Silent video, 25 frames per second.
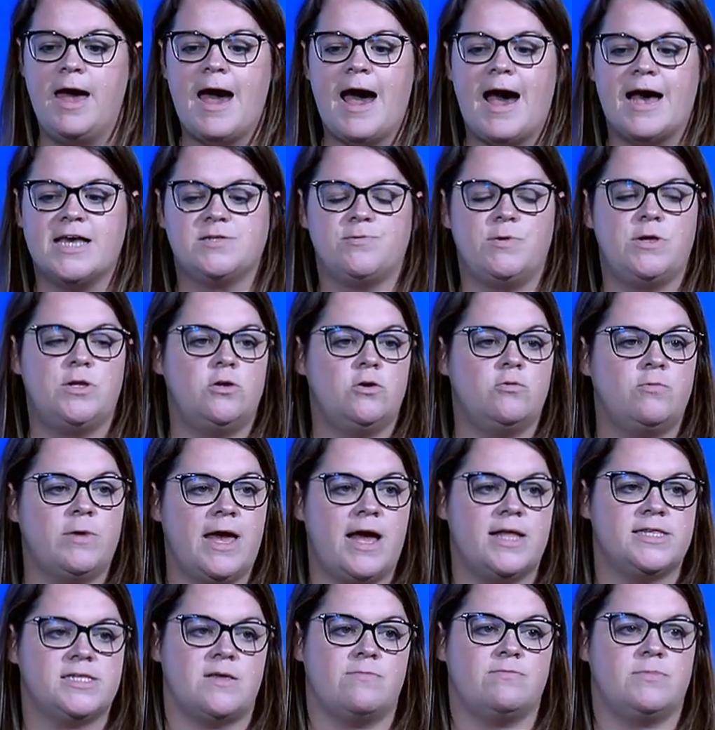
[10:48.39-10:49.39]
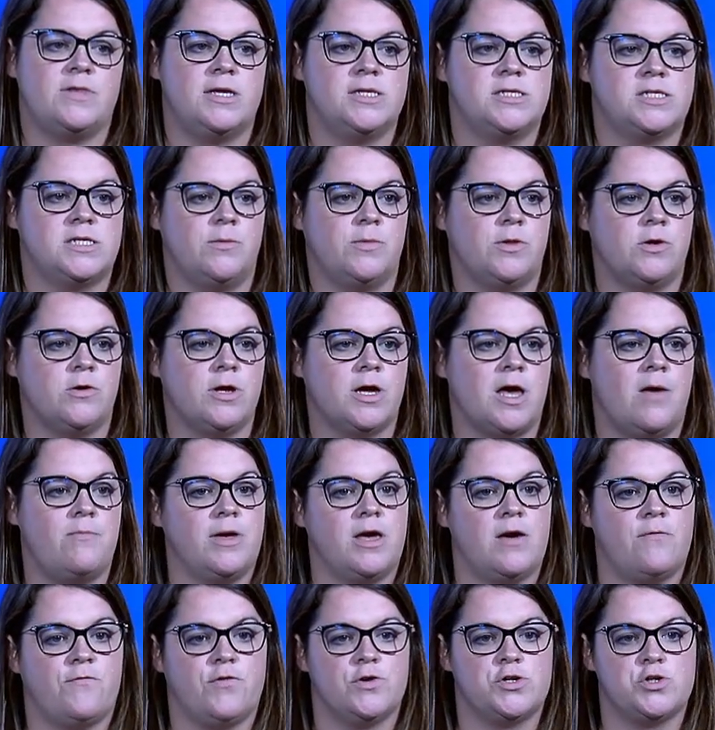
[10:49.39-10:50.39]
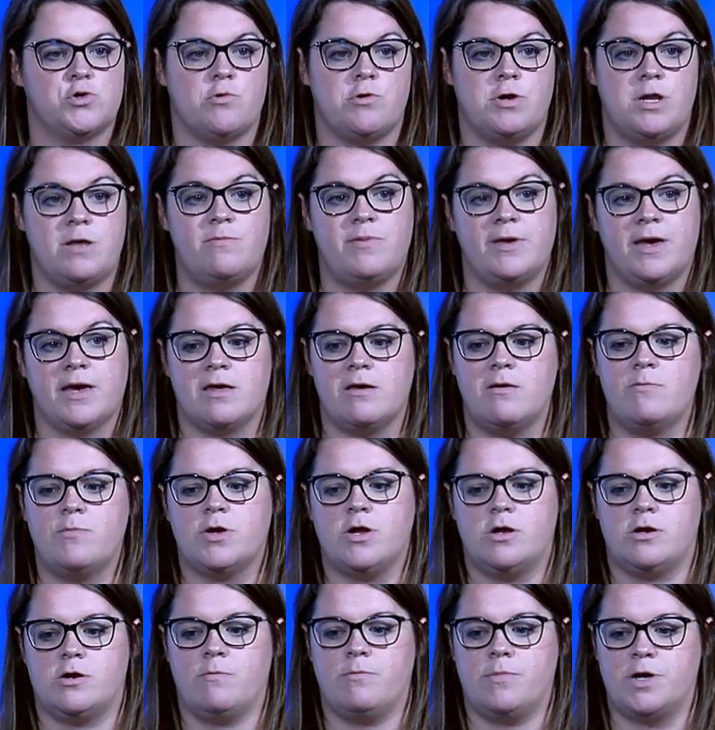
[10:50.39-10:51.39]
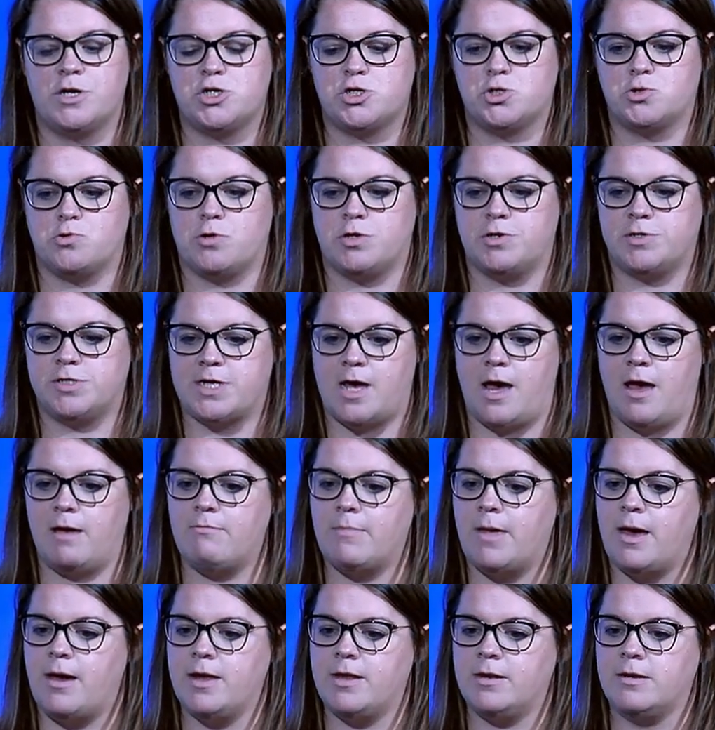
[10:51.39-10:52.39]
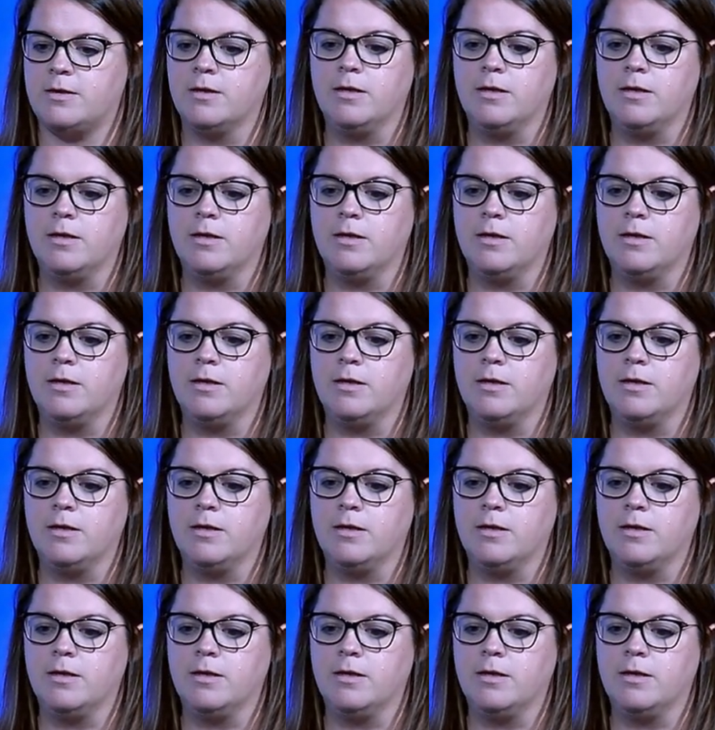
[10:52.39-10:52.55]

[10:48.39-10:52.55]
as we knew we had something similar coming up for Tourney Pick'em, but on a much shorter timeline.